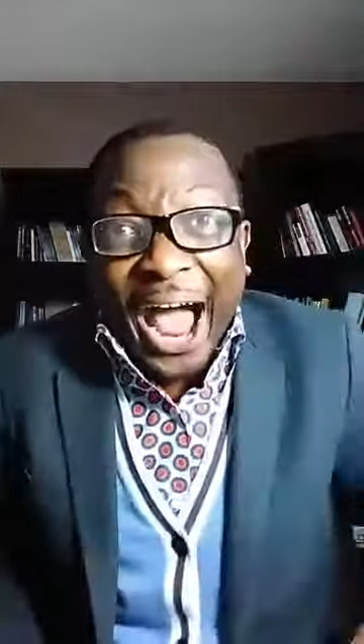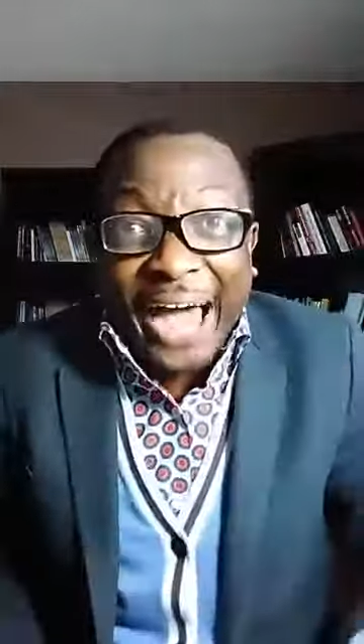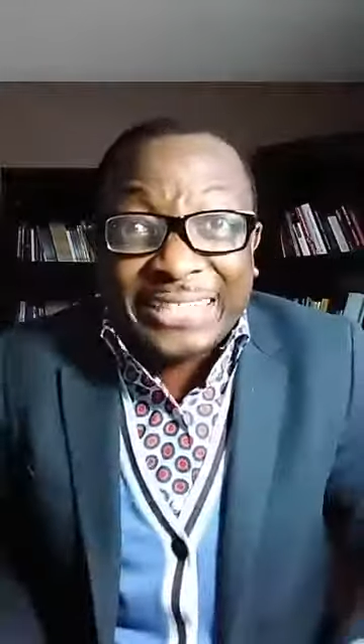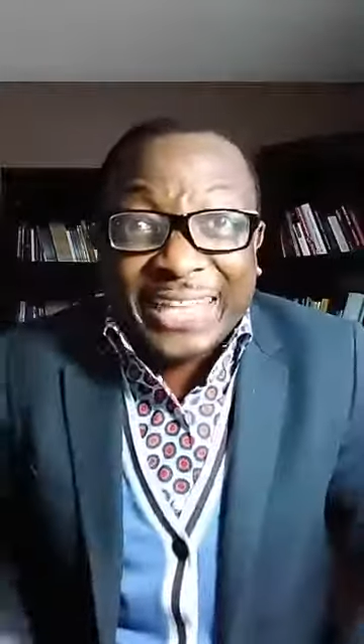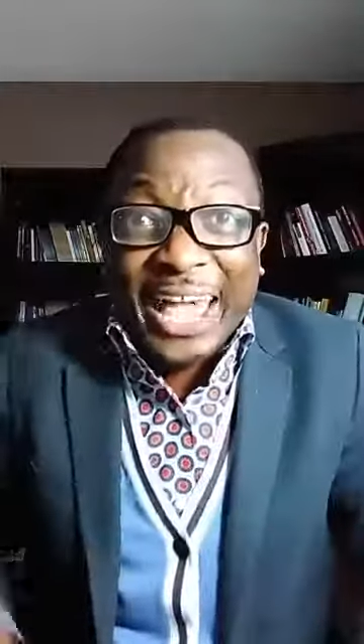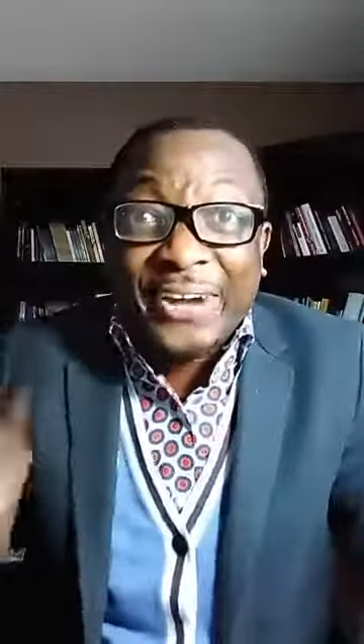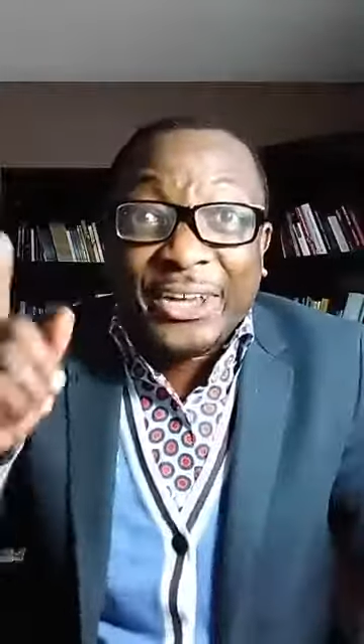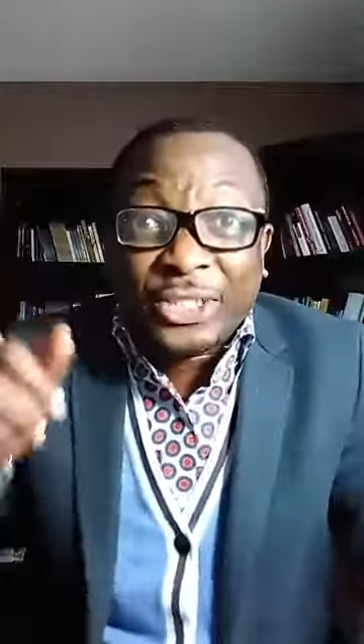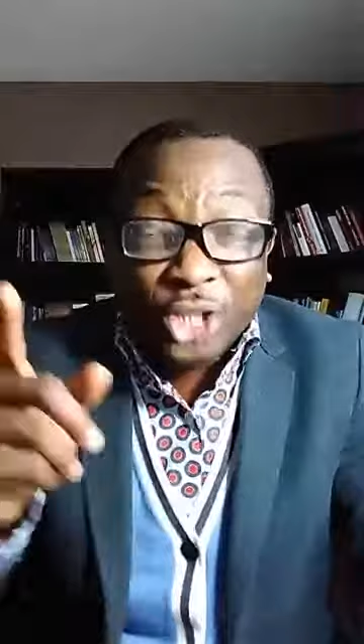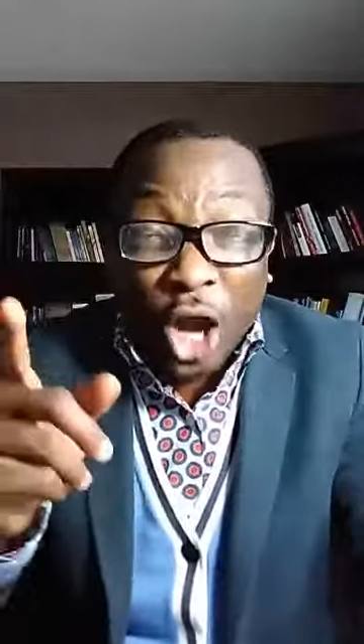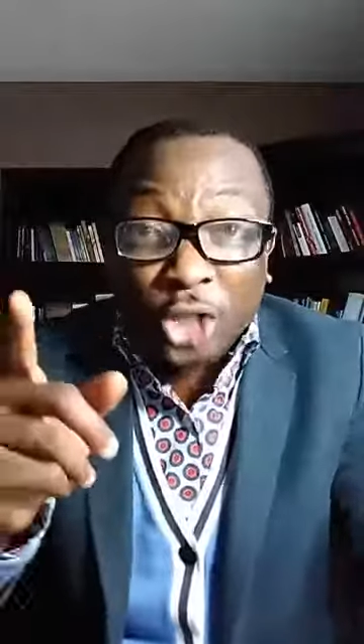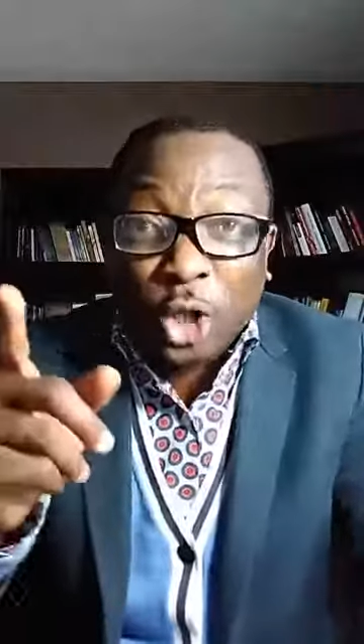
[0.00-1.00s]
as a
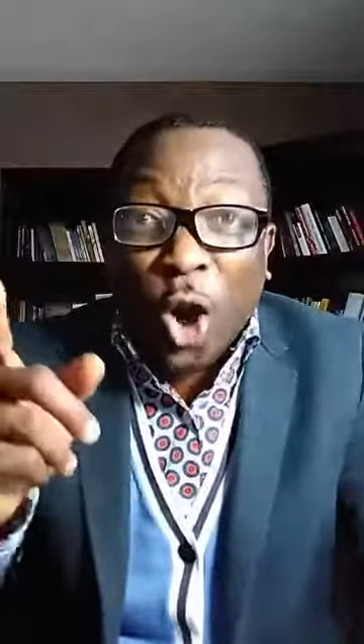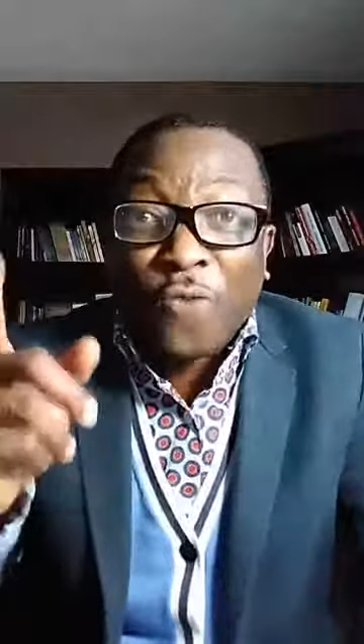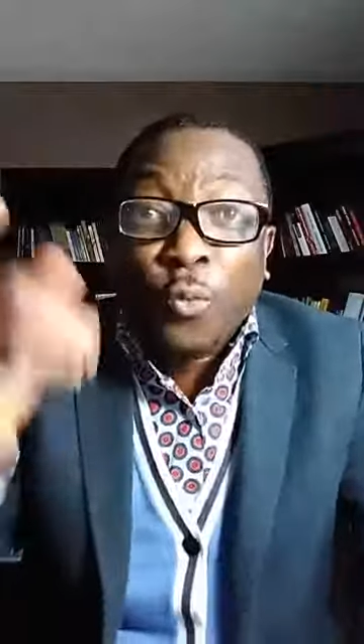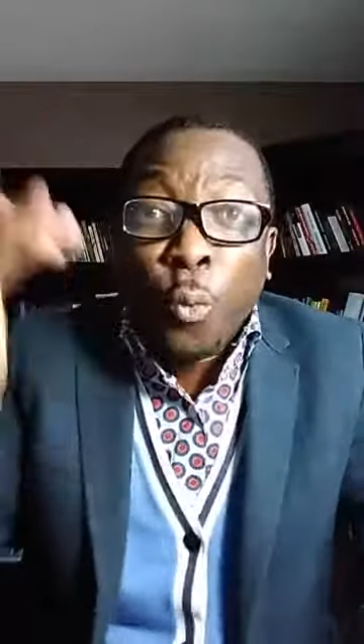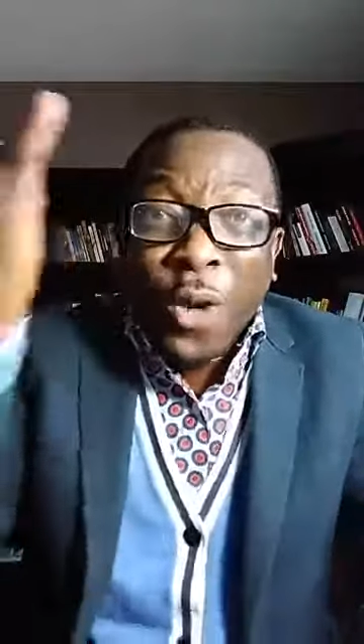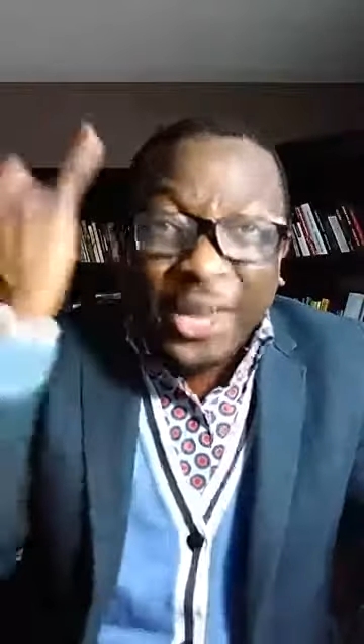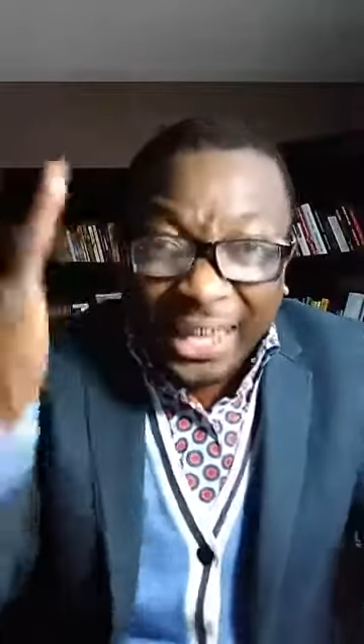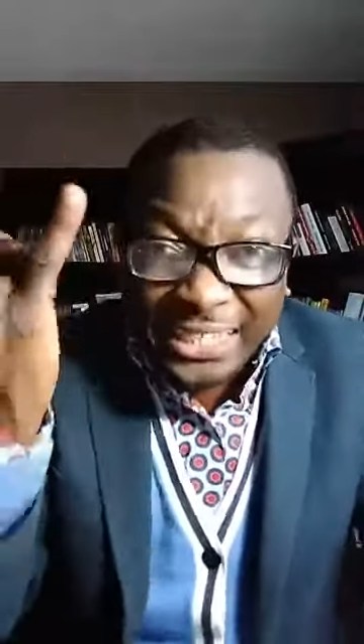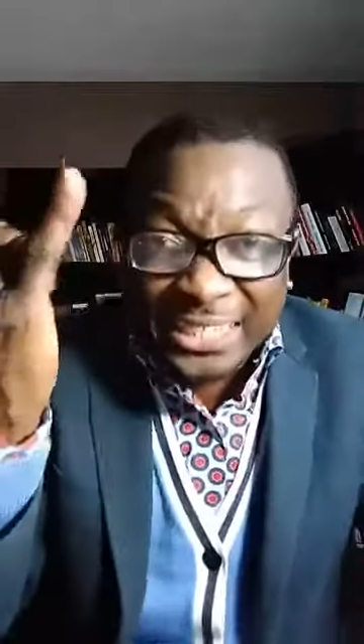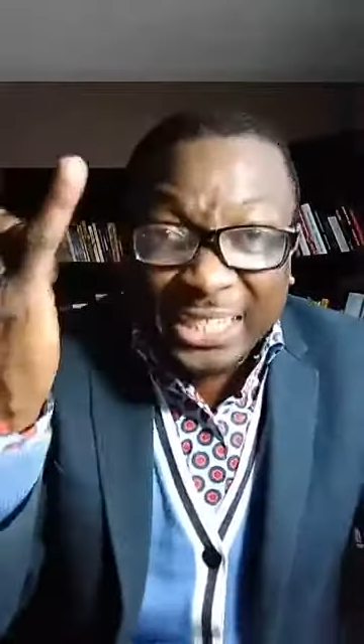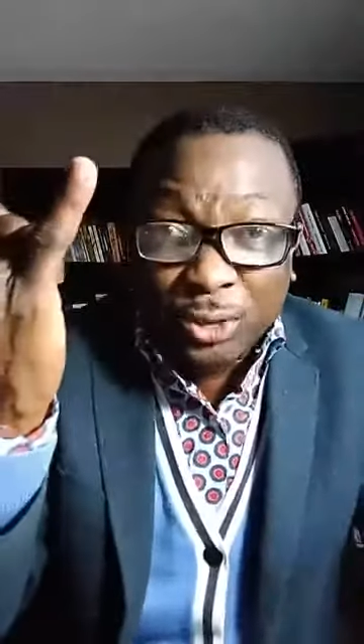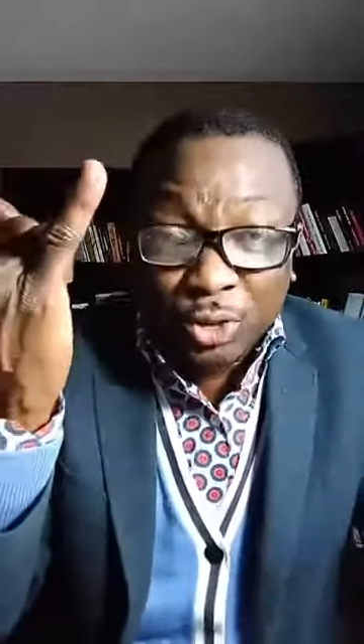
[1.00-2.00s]
result of weak
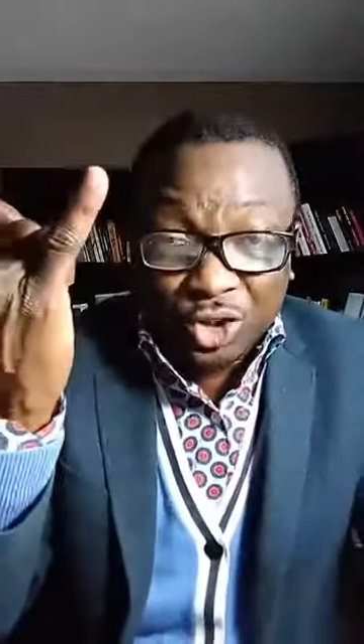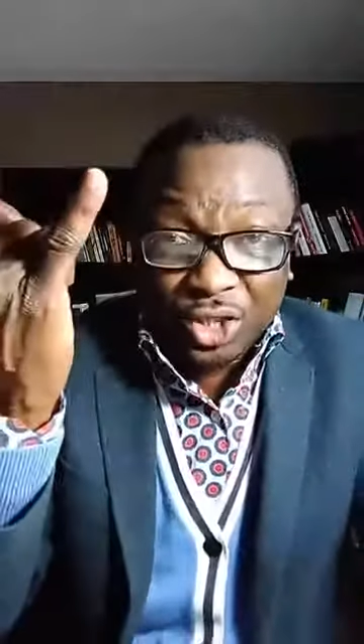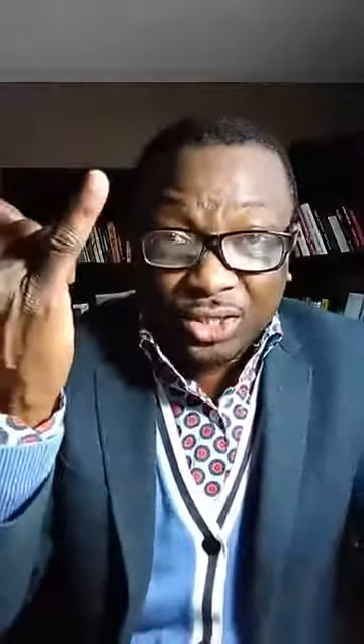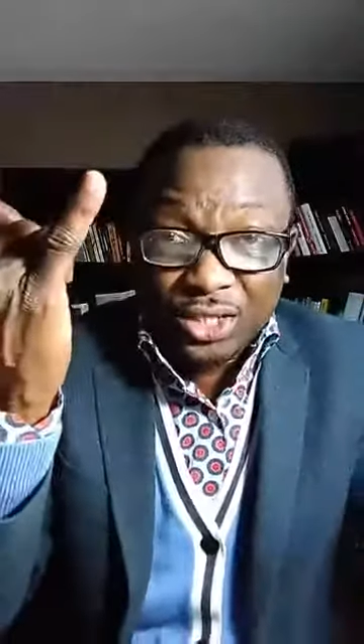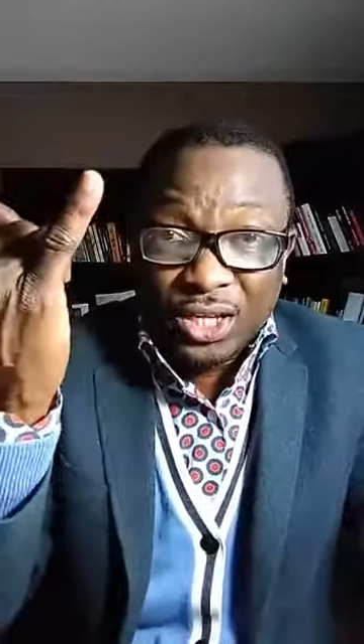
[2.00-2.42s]
institutions,